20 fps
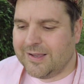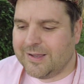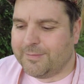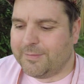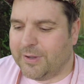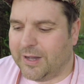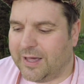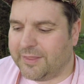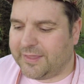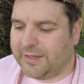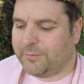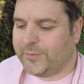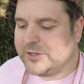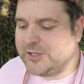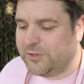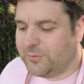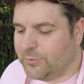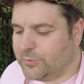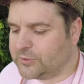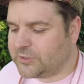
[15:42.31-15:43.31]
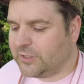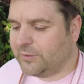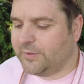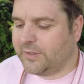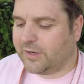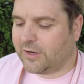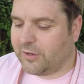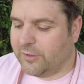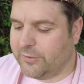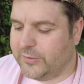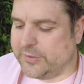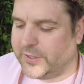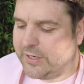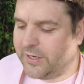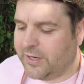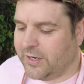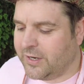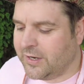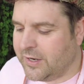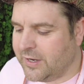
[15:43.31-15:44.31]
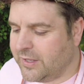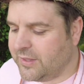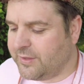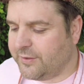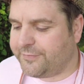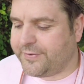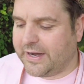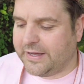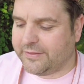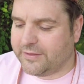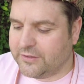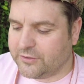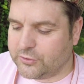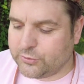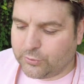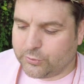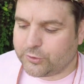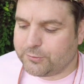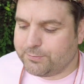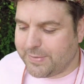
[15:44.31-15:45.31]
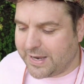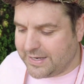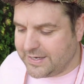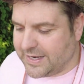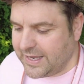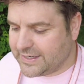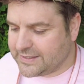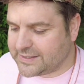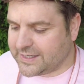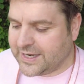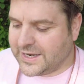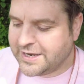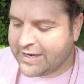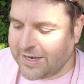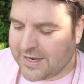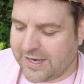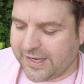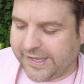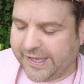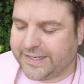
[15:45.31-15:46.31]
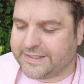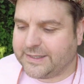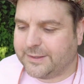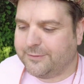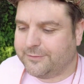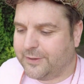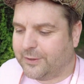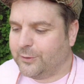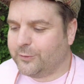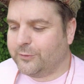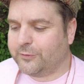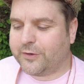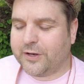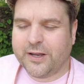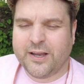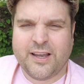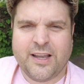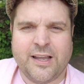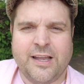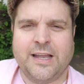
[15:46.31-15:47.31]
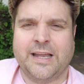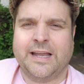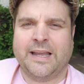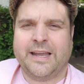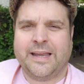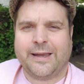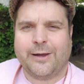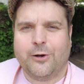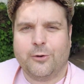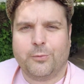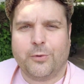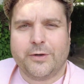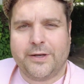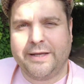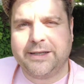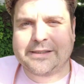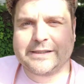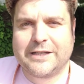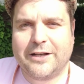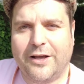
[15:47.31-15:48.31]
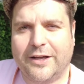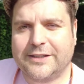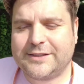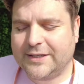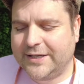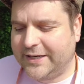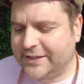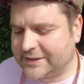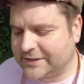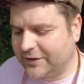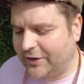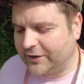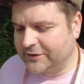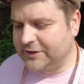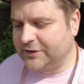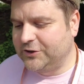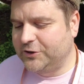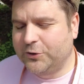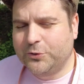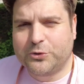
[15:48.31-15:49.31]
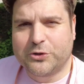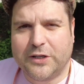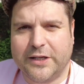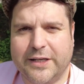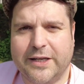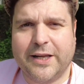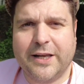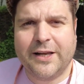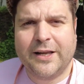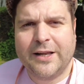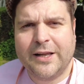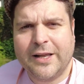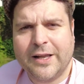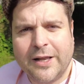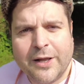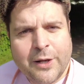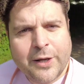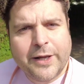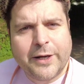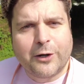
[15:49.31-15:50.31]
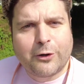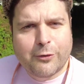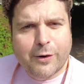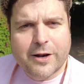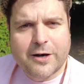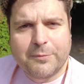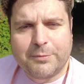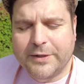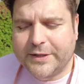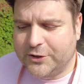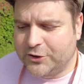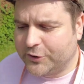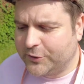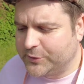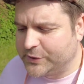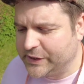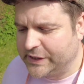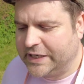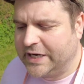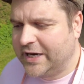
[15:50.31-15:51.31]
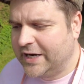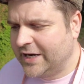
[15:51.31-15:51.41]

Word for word: But I think when you also include the fact that George Mendes is involved, he'll want his slice and his slice is usually incredibly juicy.